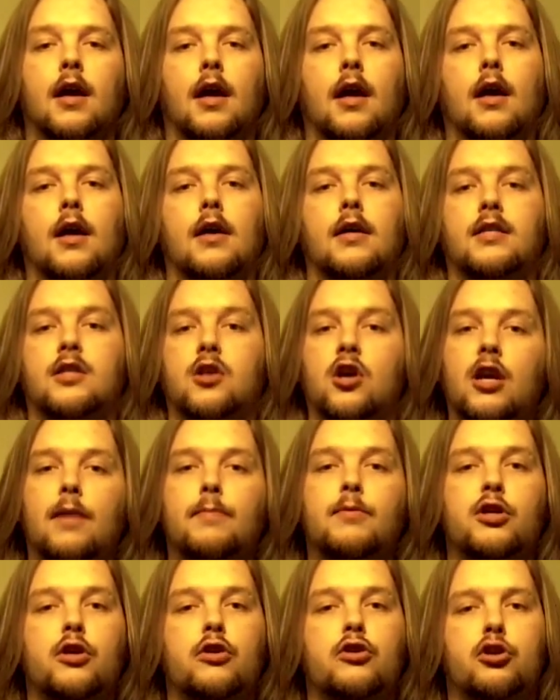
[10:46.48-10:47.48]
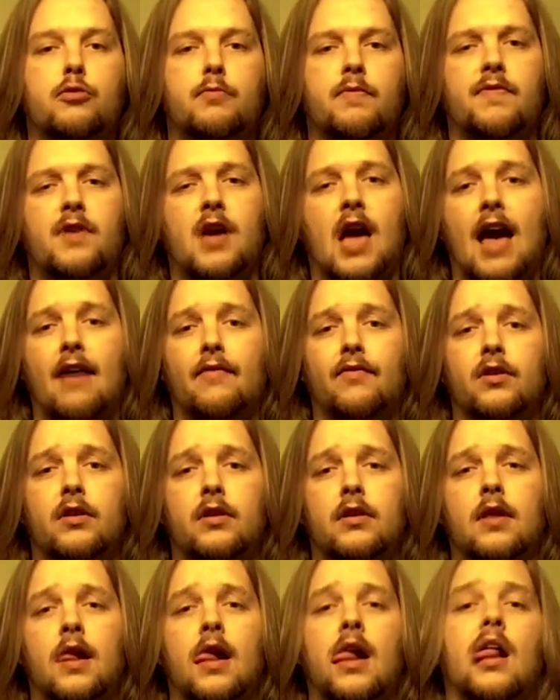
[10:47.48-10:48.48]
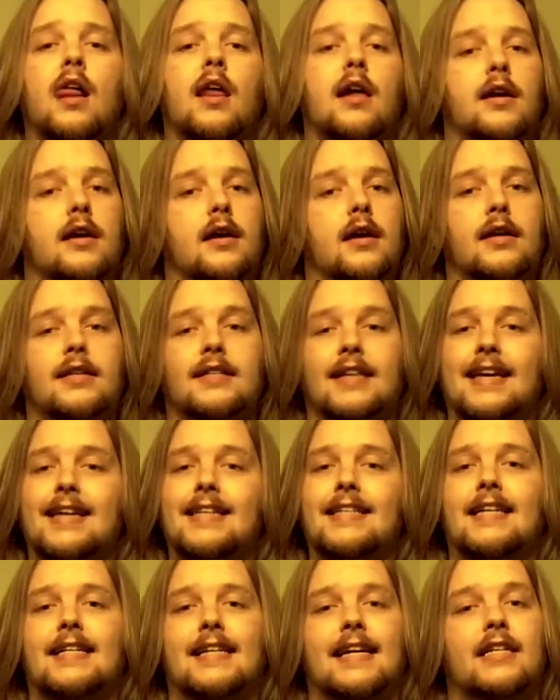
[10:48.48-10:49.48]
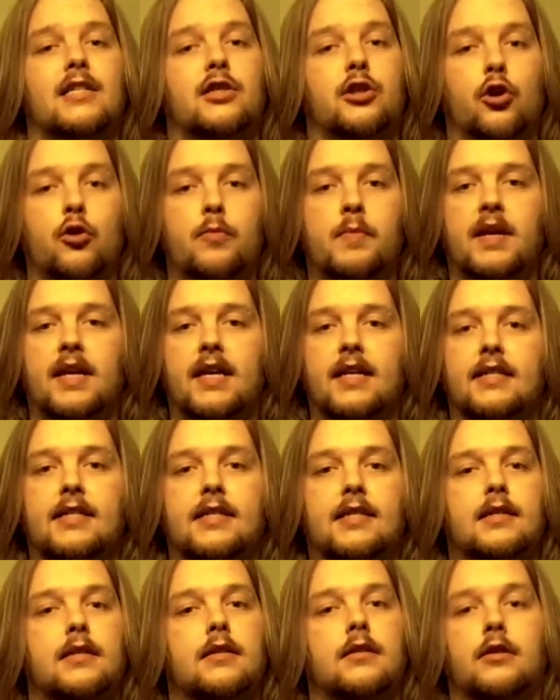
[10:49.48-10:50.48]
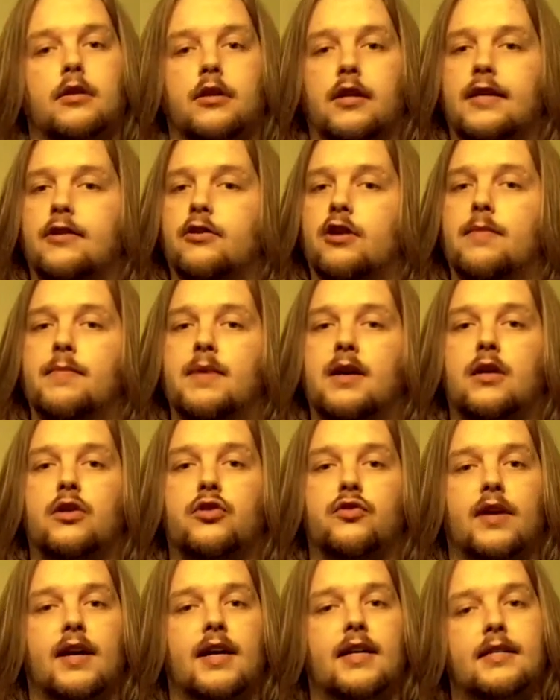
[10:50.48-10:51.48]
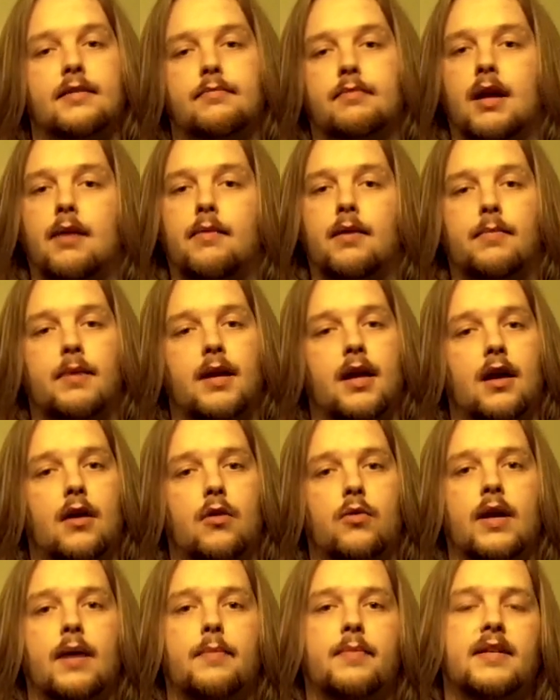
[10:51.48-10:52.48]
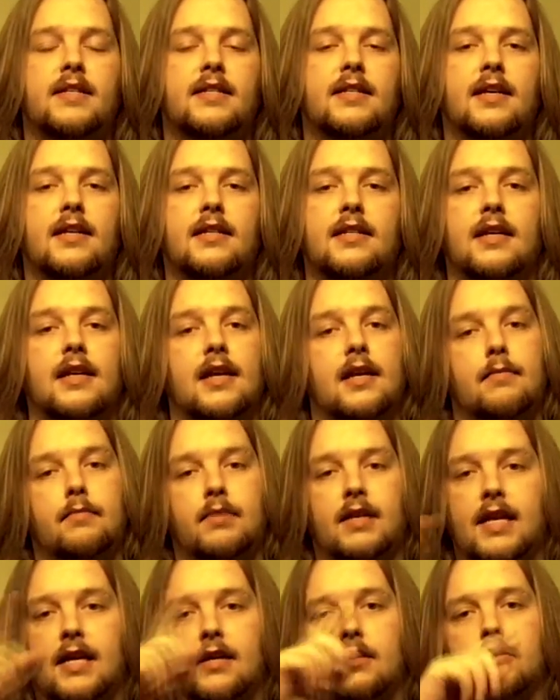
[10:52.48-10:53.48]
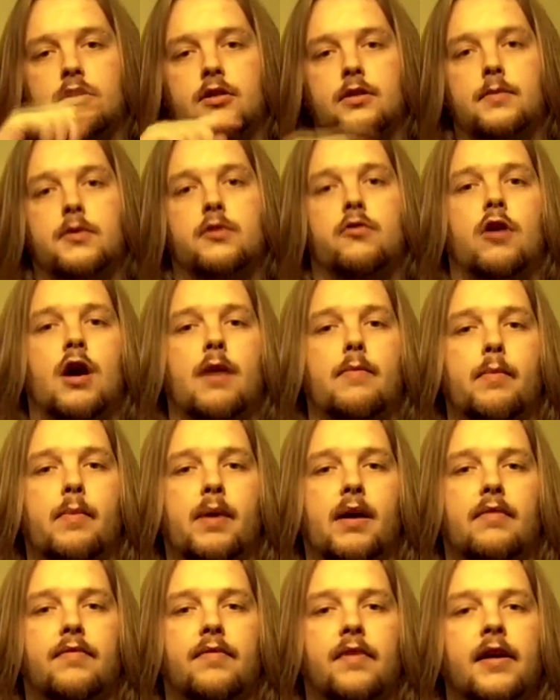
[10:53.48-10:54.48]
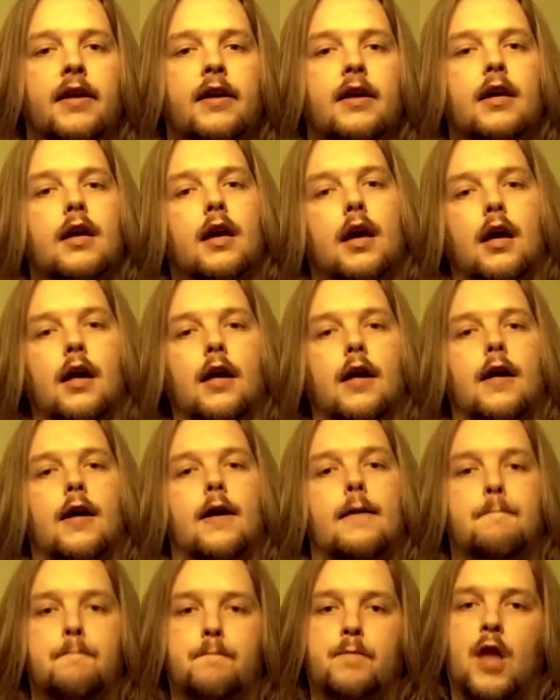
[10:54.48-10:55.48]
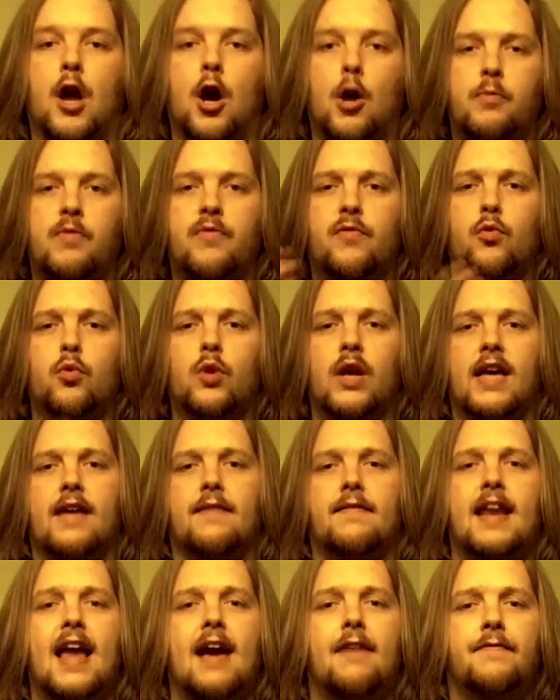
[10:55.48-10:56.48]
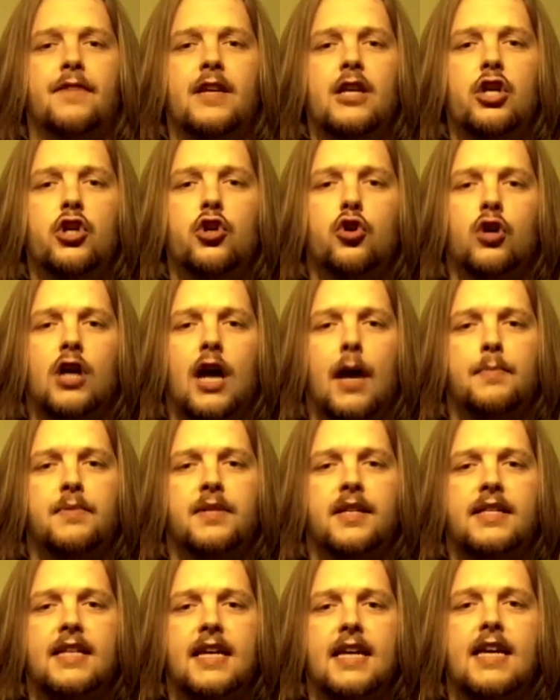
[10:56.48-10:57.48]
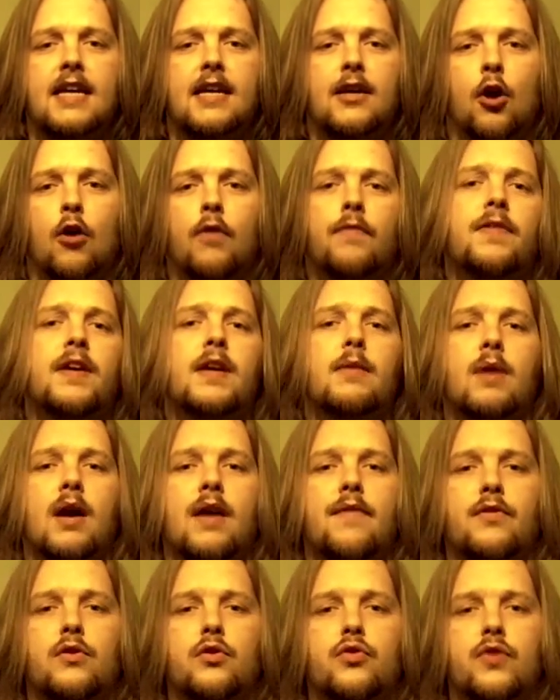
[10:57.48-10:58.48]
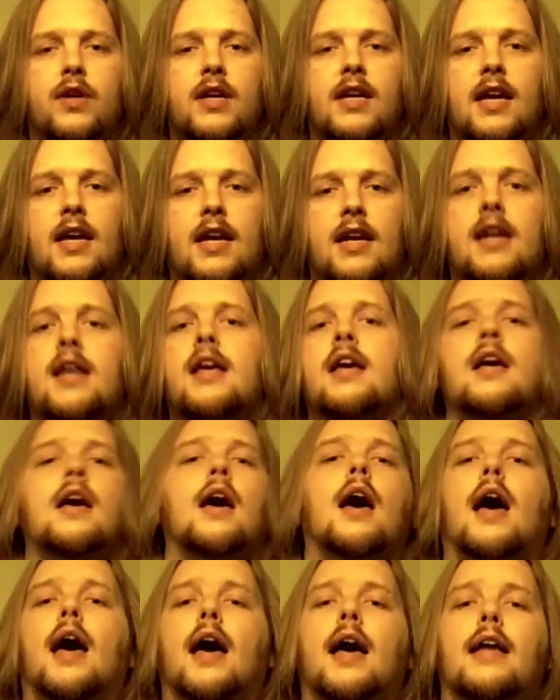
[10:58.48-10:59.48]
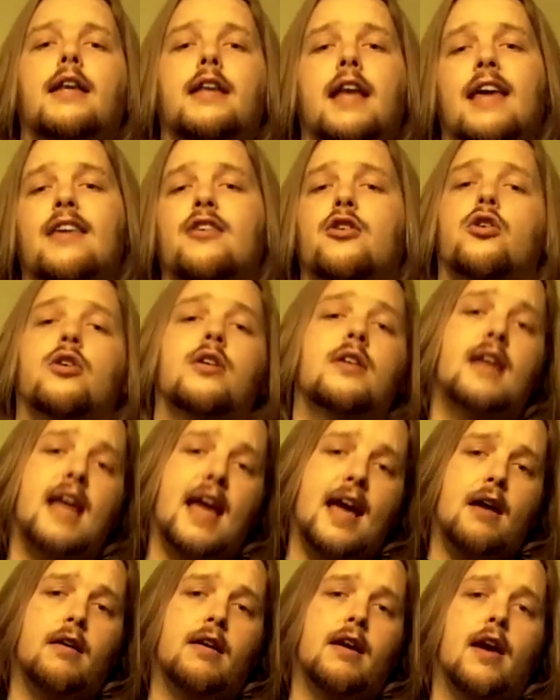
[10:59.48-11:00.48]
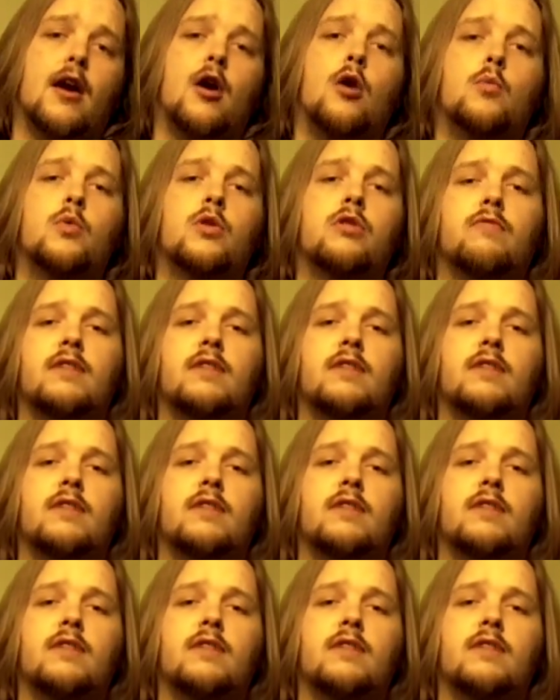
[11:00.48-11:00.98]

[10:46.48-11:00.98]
Sign up to YouTube if you haven't. It's easy, it takes 2 minutes. You need your email address, blah blah blah, all that business, and then click on subscribe above. Hope you've all now finished your cups of tea, coffee, whatever you're drinking, and now you can now get on with